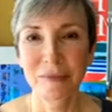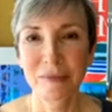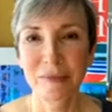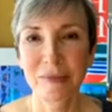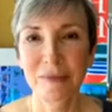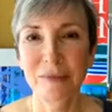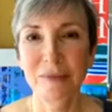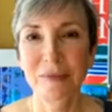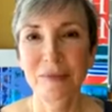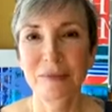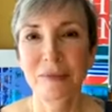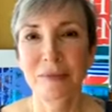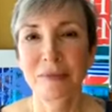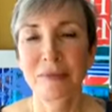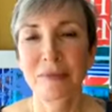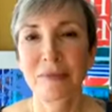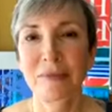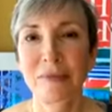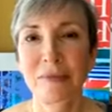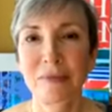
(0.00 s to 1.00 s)

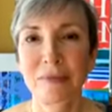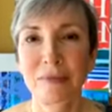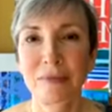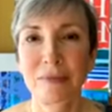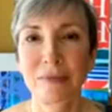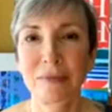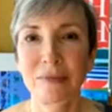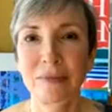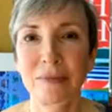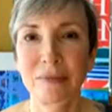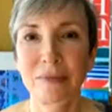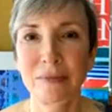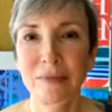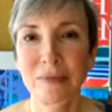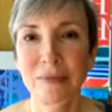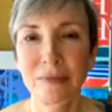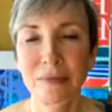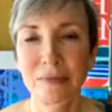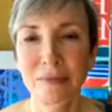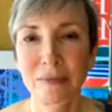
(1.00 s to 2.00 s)

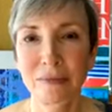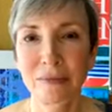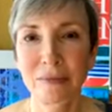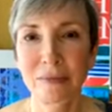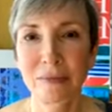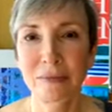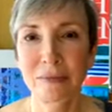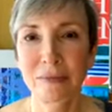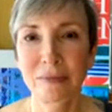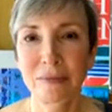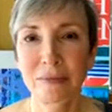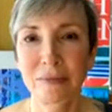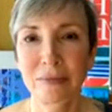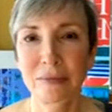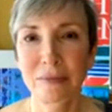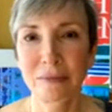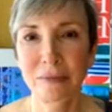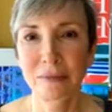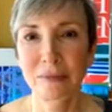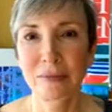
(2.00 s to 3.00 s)

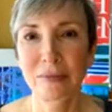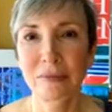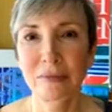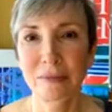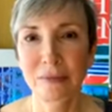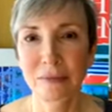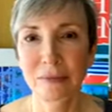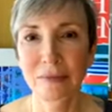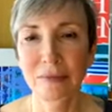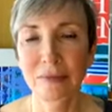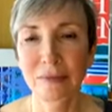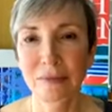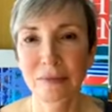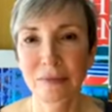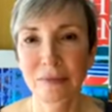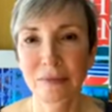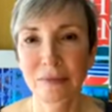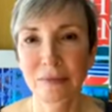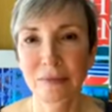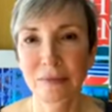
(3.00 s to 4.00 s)

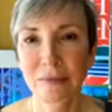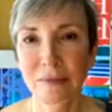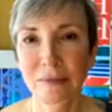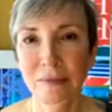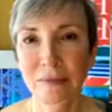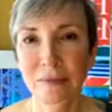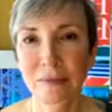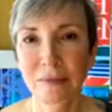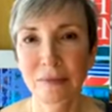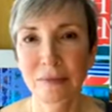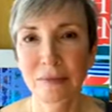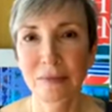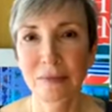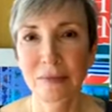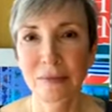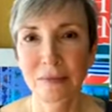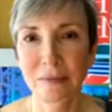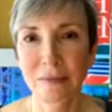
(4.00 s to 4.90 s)
The person shown says nothing.